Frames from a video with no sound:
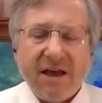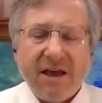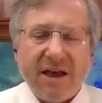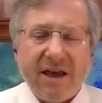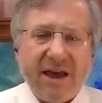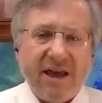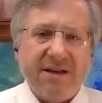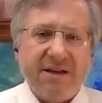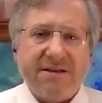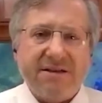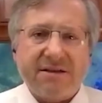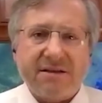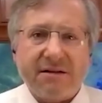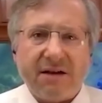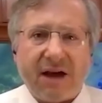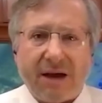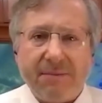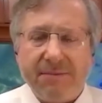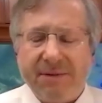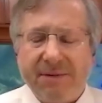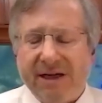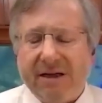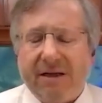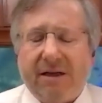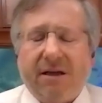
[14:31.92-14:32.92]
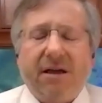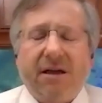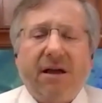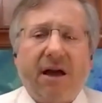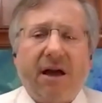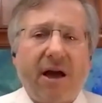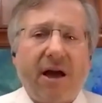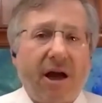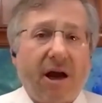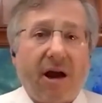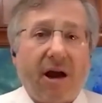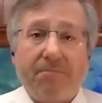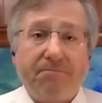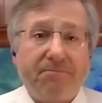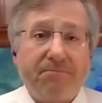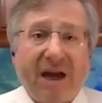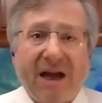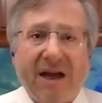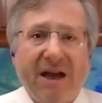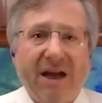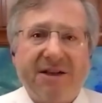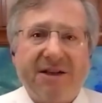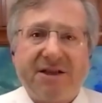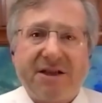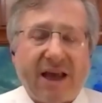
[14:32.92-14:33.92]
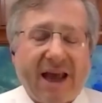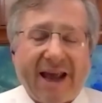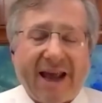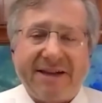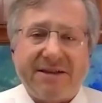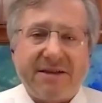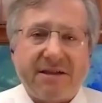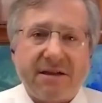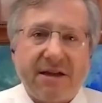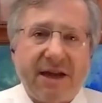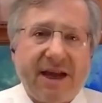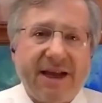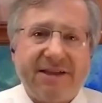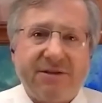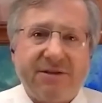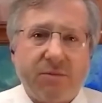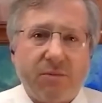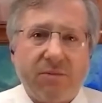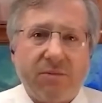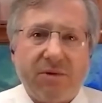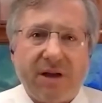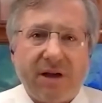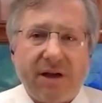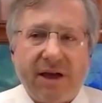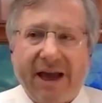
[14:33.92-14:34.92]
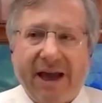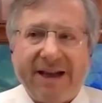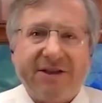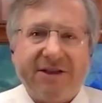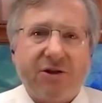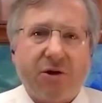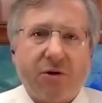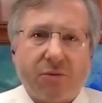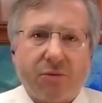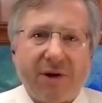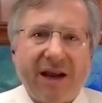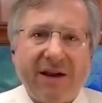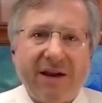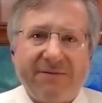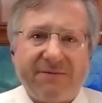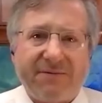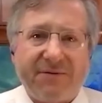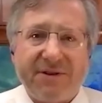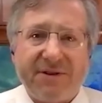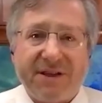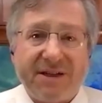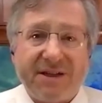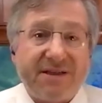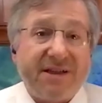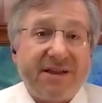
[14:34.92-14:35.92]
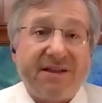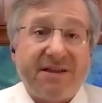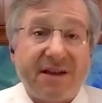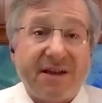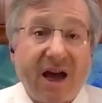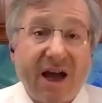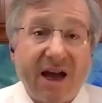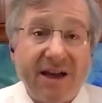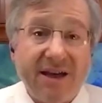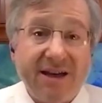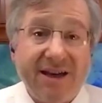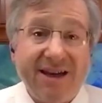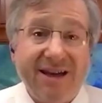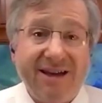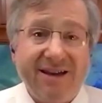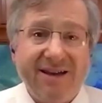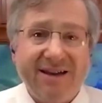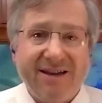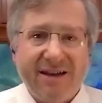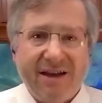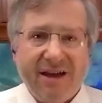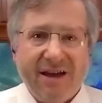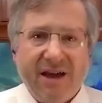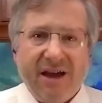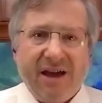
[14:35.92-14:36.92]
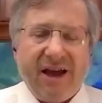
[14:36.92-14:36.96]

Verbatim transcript: is, I mean, it's, it's, it's, it's great for the society.